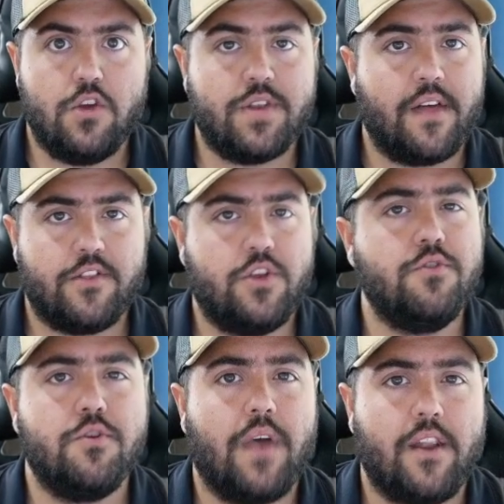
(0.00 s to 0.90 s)
You
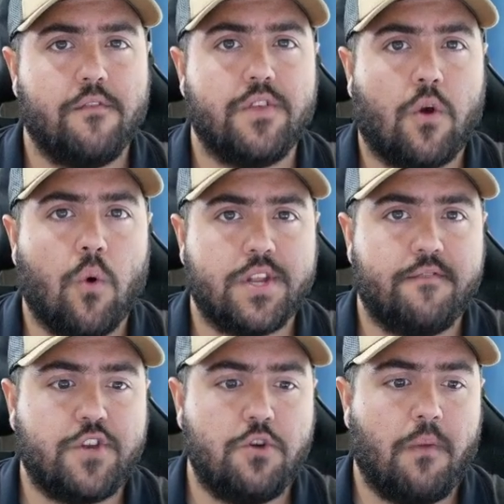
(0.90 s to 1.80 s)
do that over the course
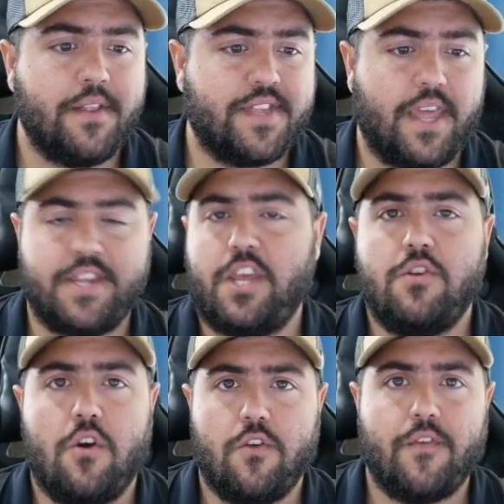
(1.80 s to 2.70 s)
of 2 months. Next thing
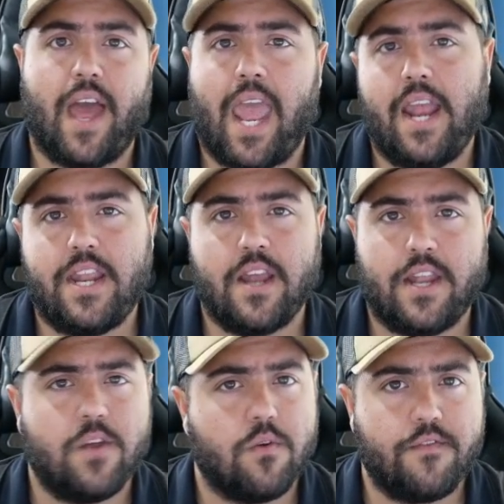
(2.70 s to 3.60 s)
you know, you've got 80,
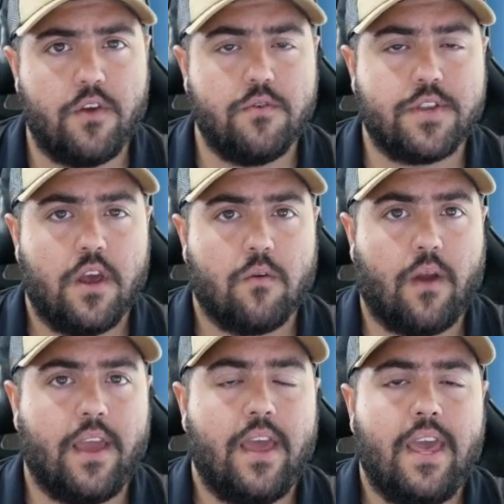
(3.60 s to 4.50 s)
90 reviews,
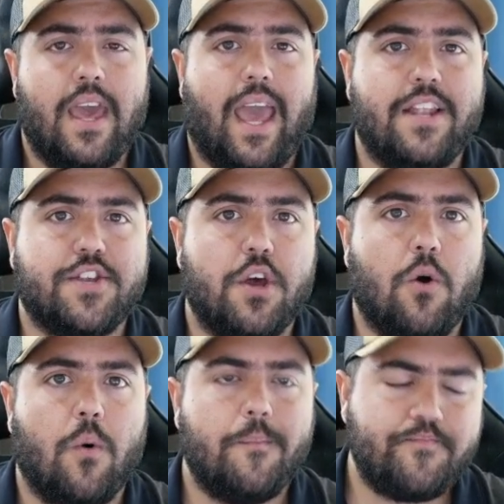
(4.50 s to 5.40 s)
right? And
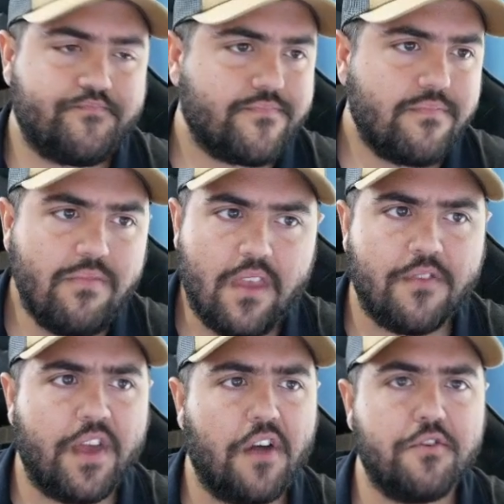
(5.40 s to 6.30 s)
so
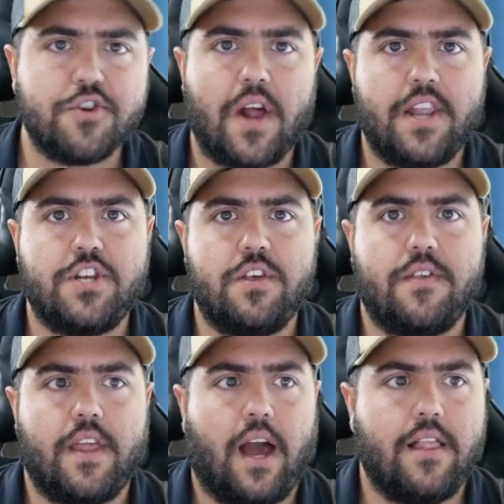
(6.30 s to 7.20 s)
the other strategy
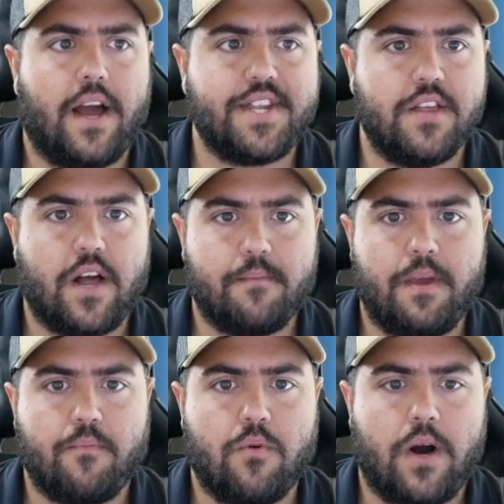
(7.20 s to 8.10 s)
that I see a lot of
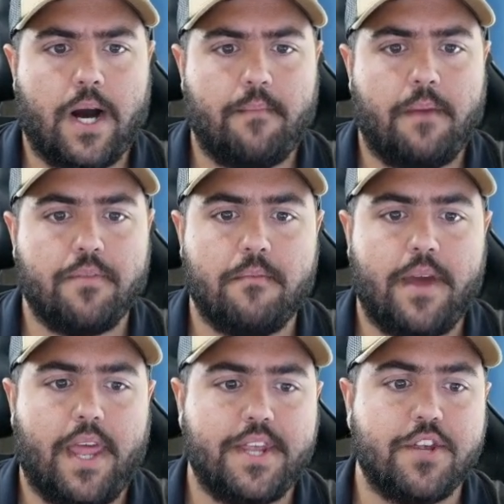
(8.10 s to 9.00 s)
people
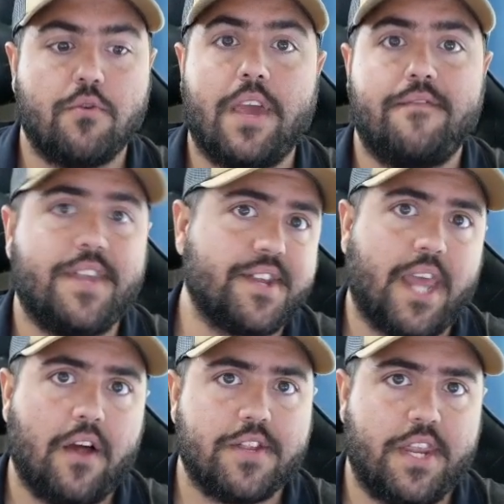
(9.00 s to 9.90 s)
implement is they'll give
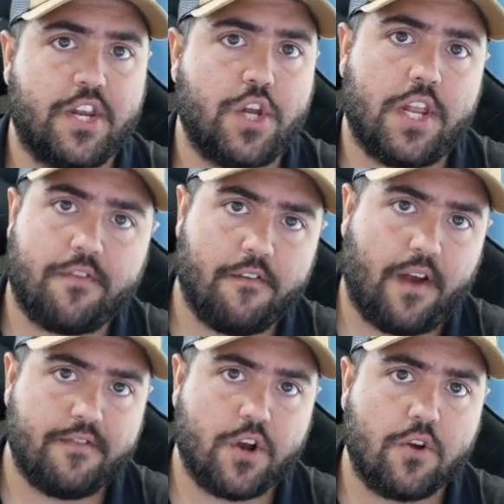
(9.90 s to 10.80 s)
discounts in exchange for a
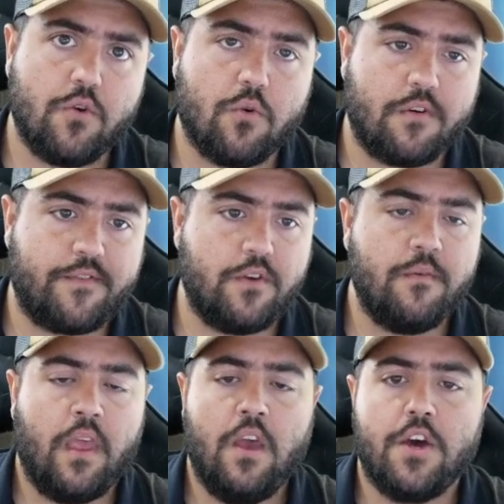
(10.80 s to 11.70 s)
5-star Google
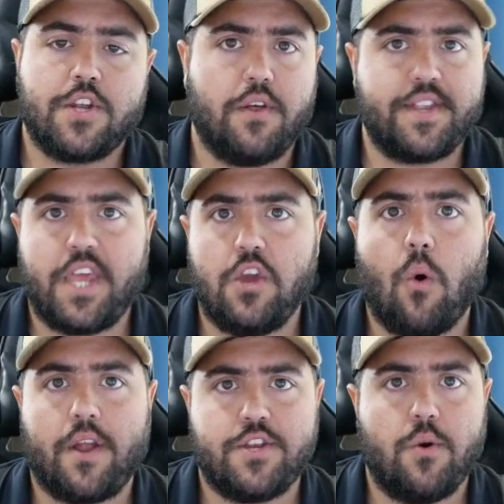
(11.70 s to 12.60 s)
review. So let's say you
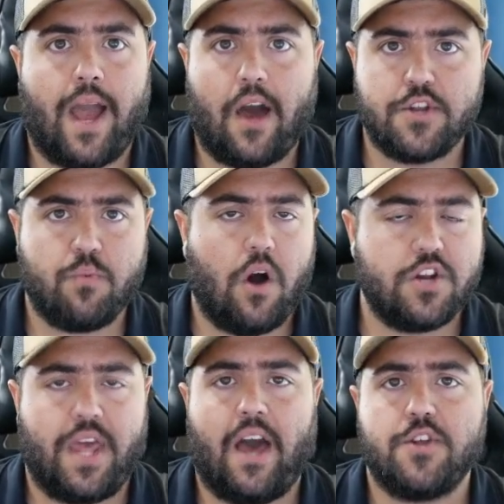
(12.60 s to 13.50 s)
go out to do a house
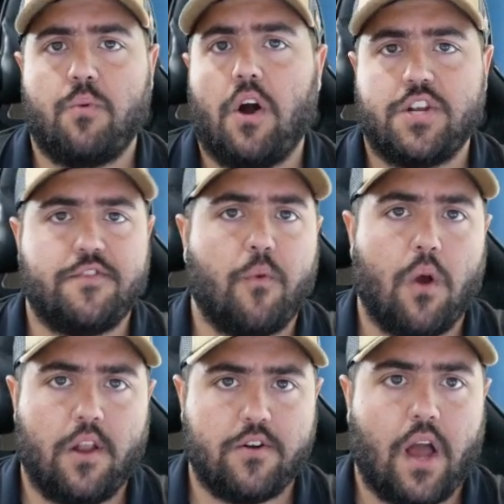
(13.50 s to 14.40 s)
wash. The house wash is
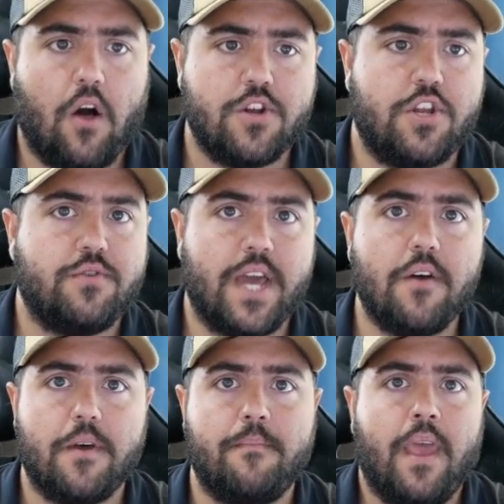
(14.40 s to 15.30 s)
$400, and you
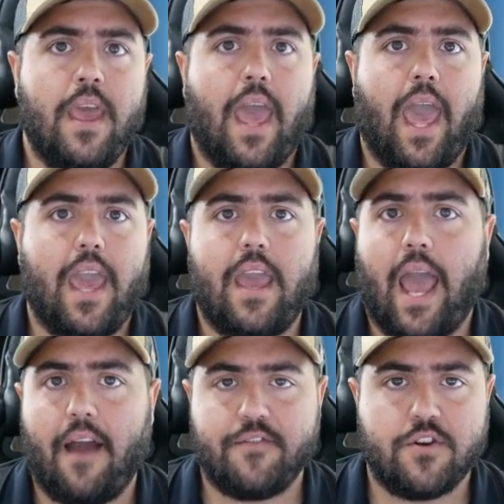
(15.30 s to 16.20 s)
tell them, "Hey,
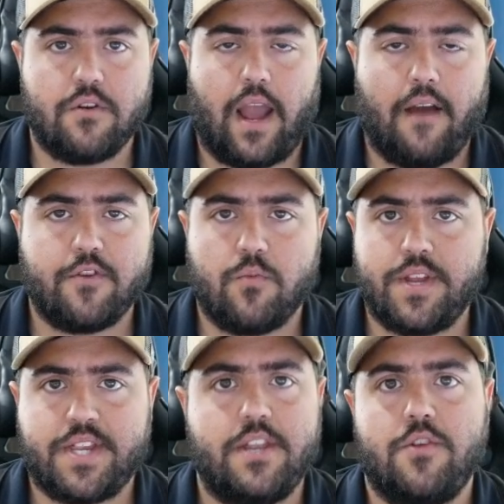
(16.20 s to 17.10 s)
after
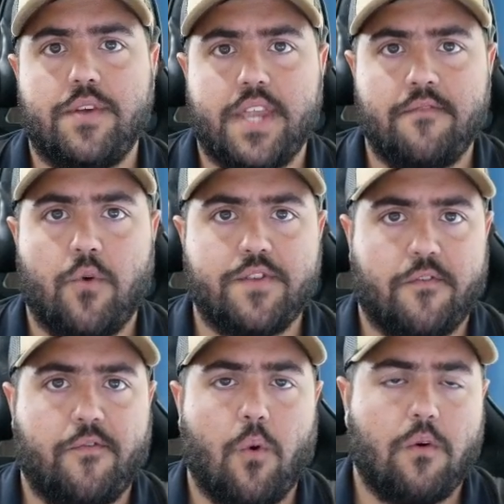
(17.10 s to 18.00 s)
we send you this invoice
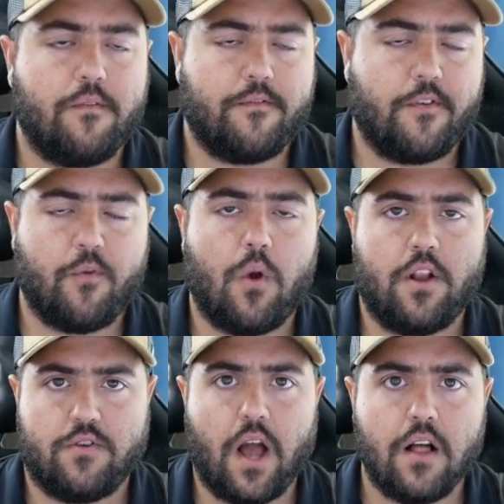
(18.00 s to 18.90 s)
for
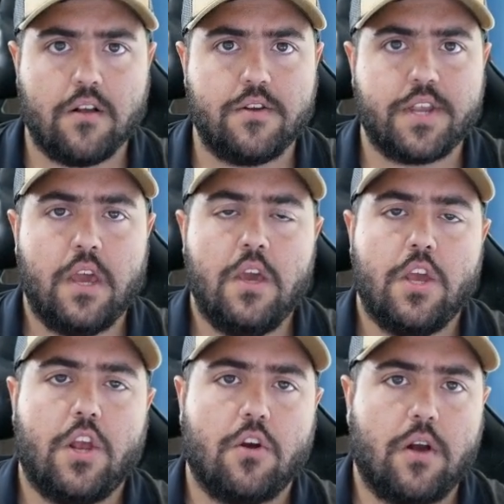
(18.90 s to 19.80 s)
$400,
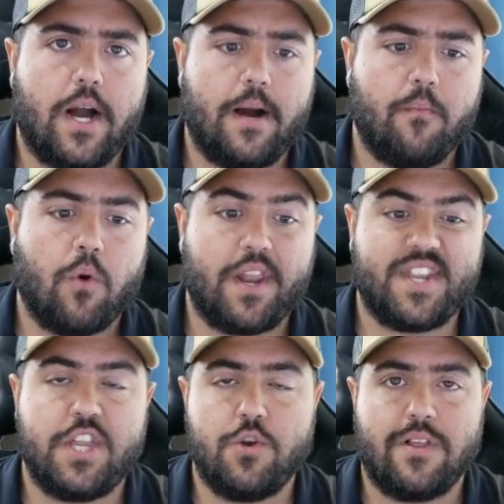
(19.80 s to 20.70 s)
we're going
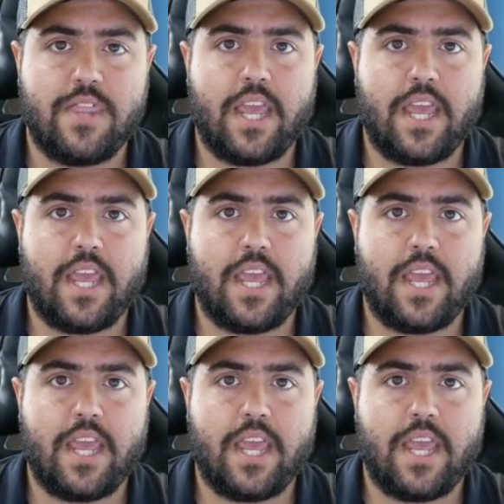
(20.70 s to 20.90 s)
to send you a